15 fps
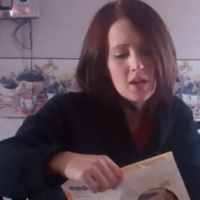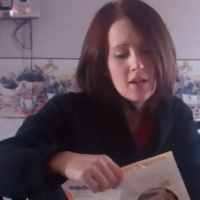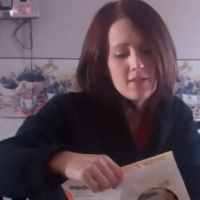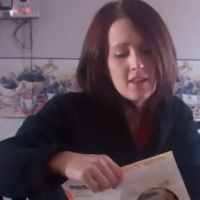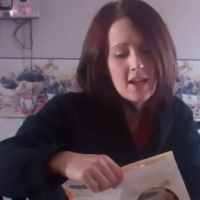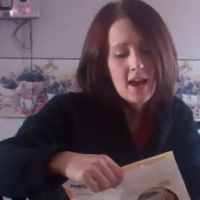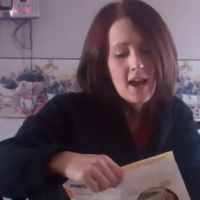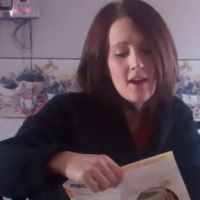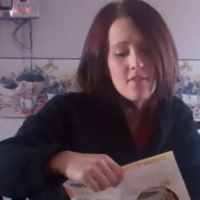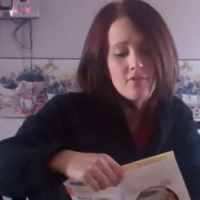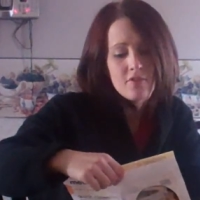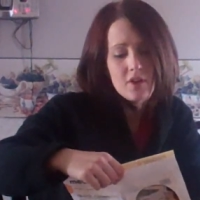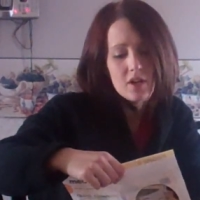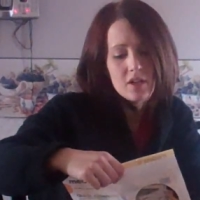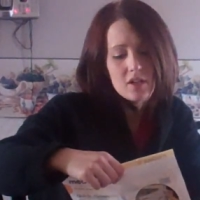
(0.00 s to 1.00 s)
they
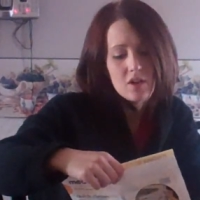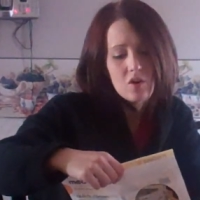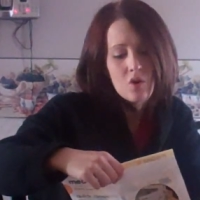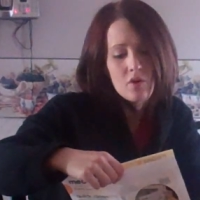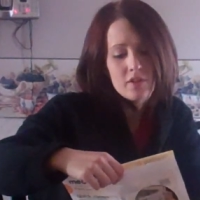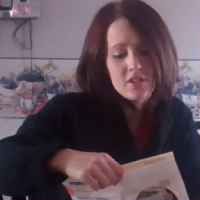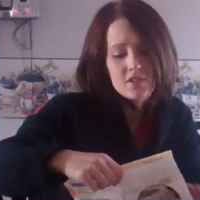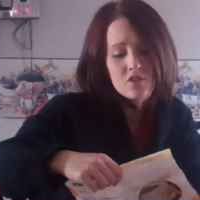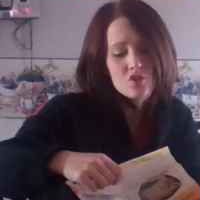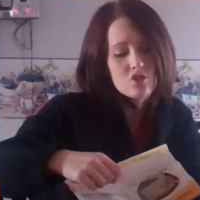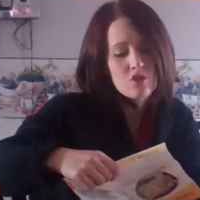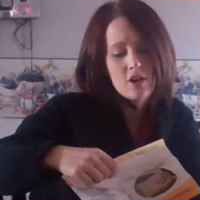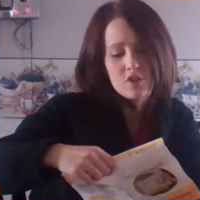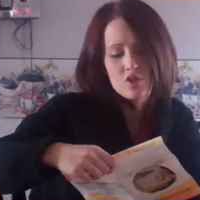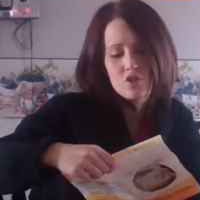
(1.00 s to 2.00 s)
have all these
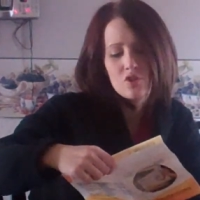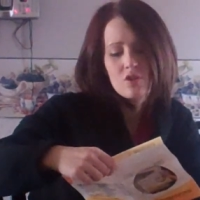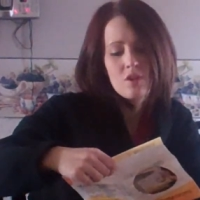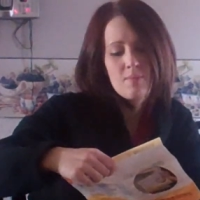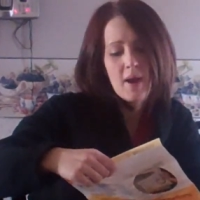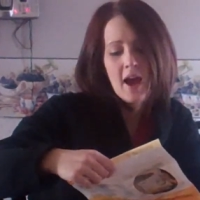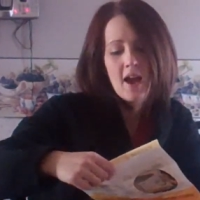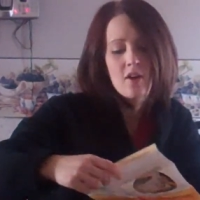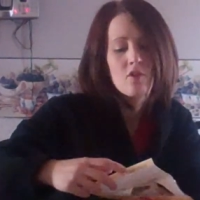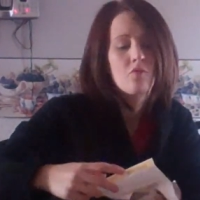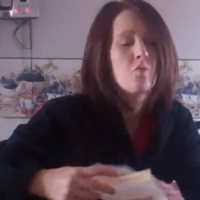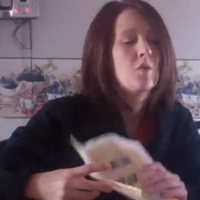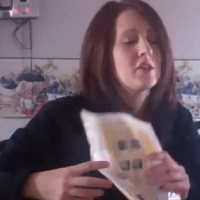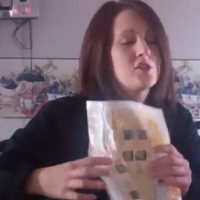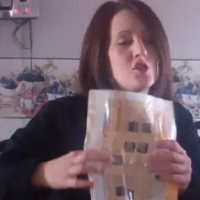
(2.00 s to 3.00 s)
instructions on the back
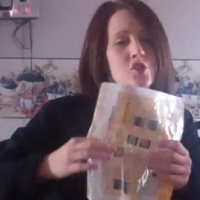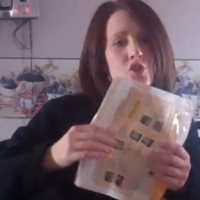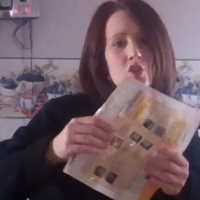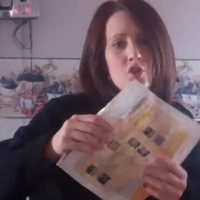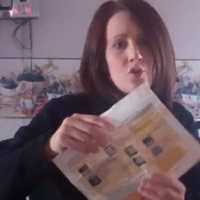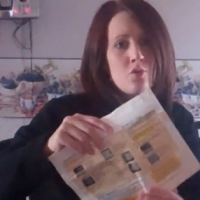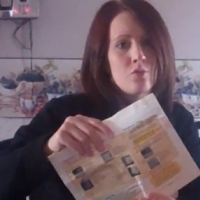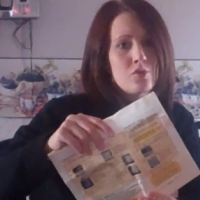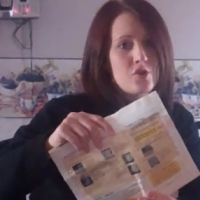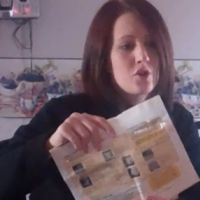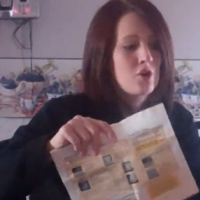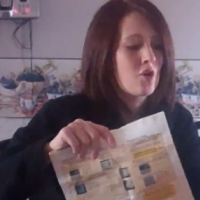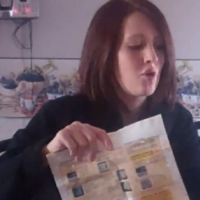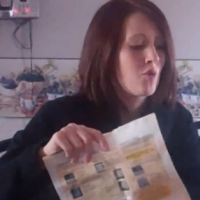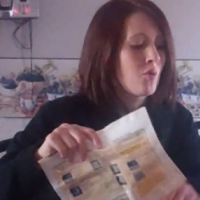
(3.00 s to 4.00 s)
of what to do,
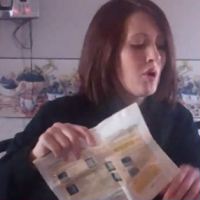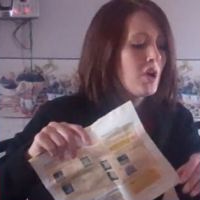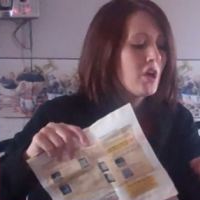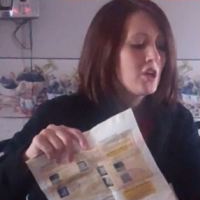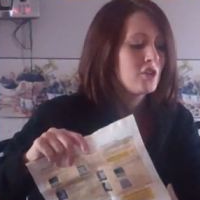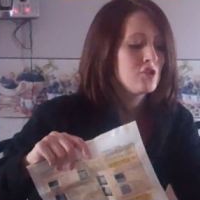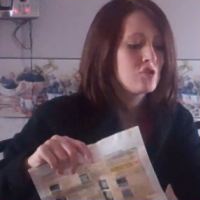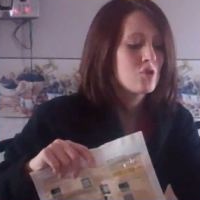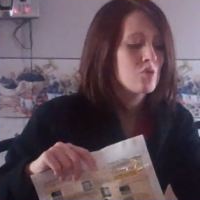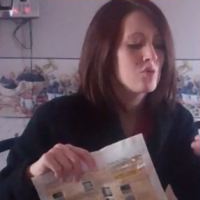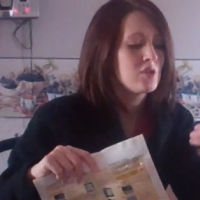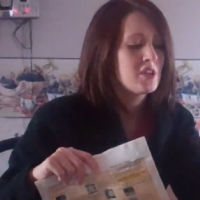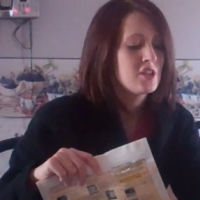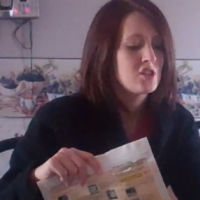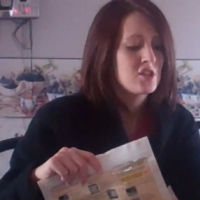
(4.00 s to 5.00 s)
so you don't
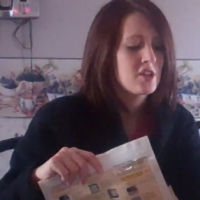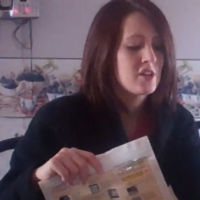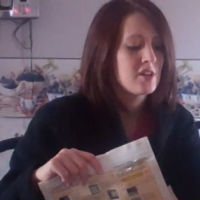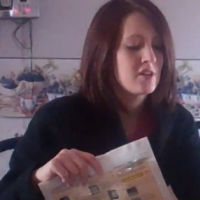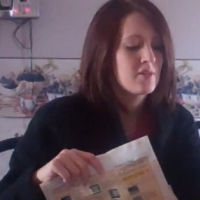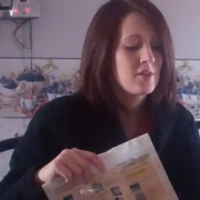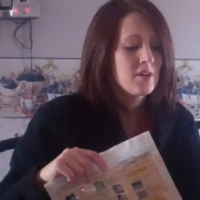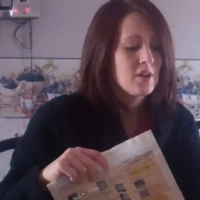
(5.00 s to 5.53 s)
need to